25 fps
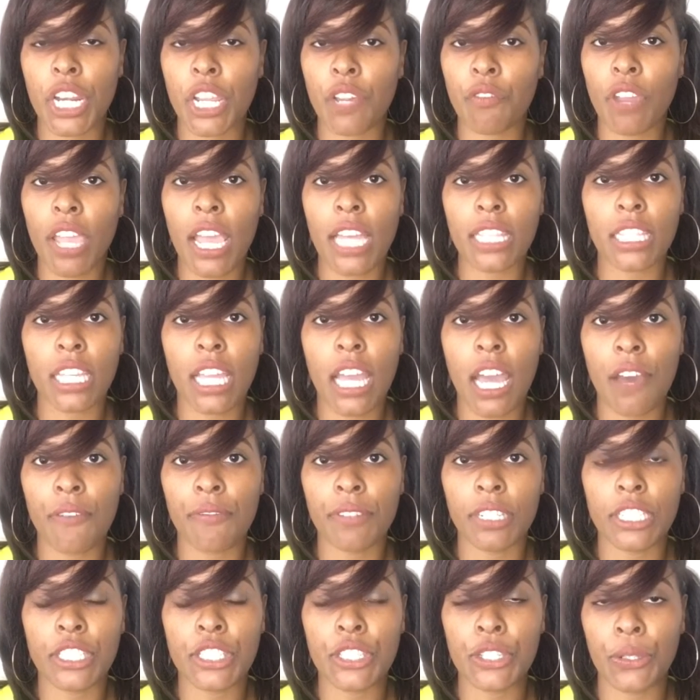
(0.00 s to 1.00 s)
never had the
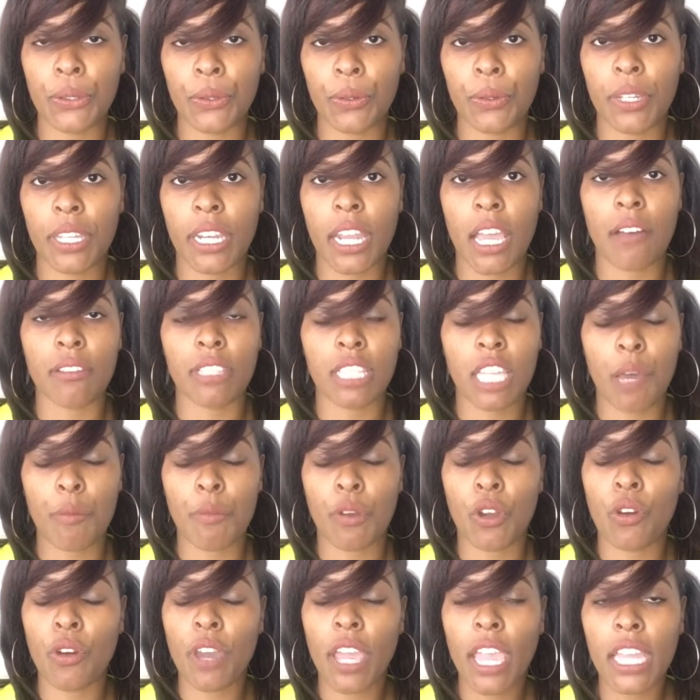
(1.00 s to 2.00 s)
confidence to do it. I was like, I'm
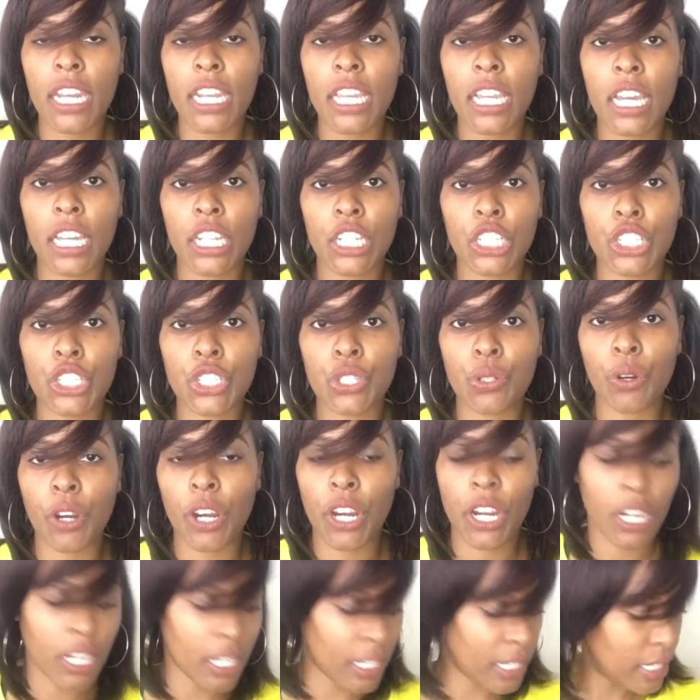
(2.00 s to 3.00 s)
gonna go ahead and cut it
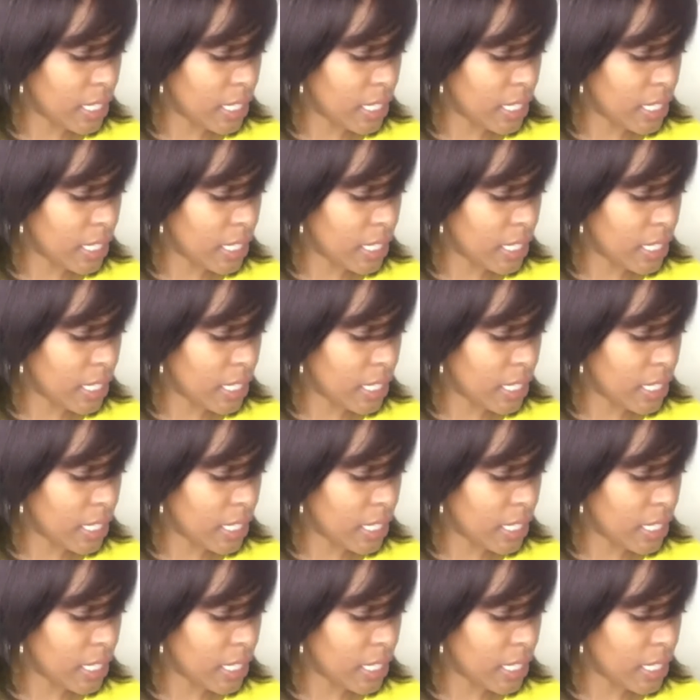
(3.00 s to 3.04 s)
short,